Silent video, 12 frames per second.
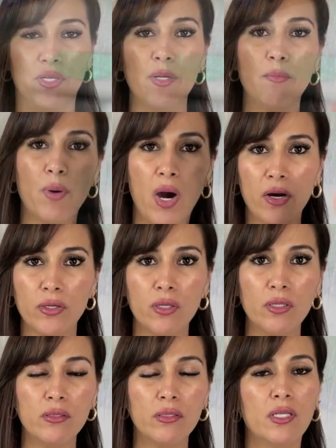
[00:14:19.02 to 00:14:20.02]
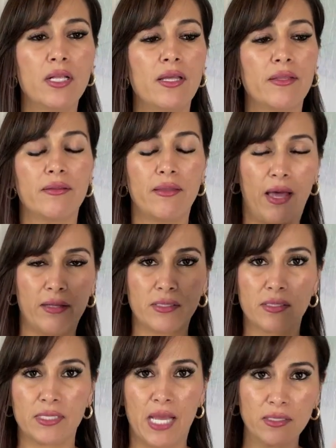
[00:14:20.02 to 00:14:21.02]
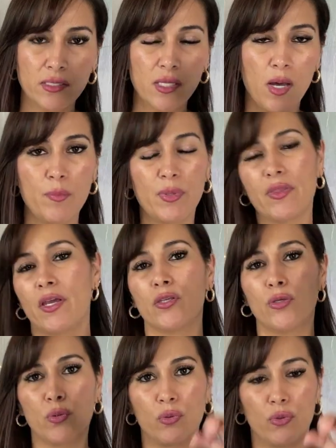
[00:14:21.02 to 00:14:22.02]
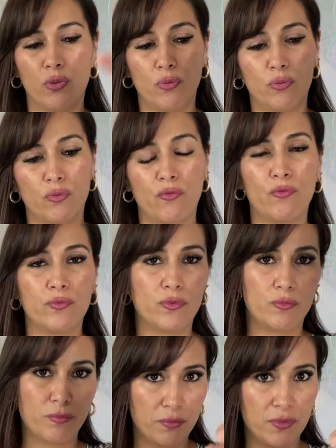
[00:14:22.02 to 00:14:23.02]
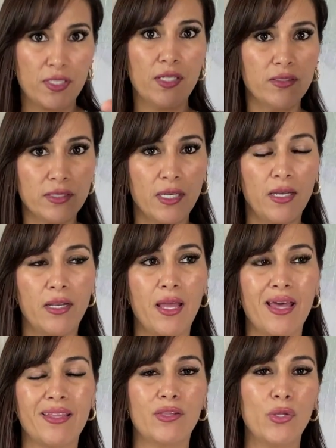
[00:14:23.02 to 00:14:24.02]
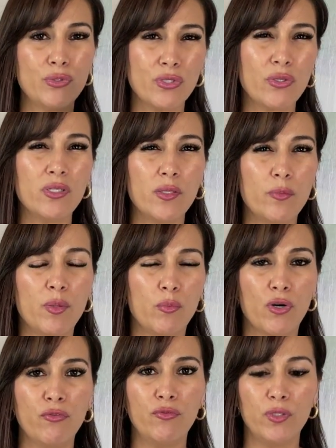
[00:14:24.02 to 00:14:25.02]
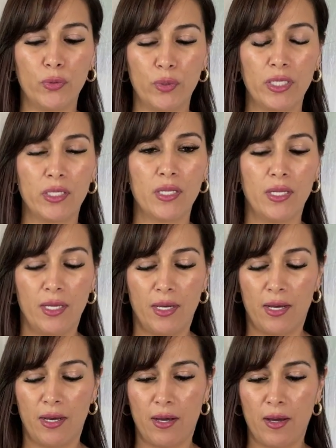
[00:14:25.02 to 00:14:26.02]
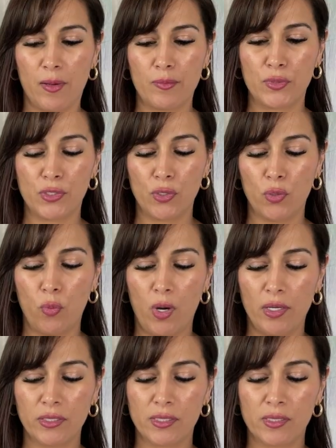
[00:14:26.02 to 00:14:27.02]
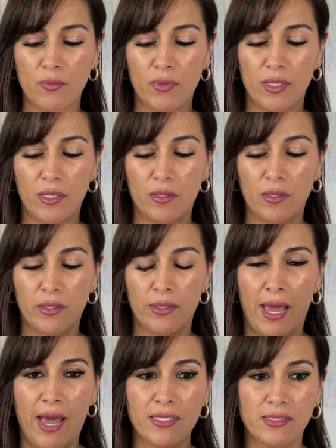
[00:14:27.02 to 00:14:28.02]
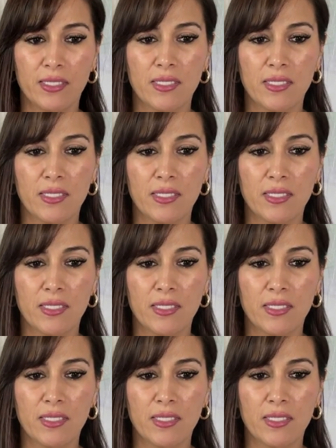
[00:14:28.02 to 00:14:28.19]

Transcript: in a bottle that stands up, and then you tilt it, and those are a little bit more fluid. So you want something that has the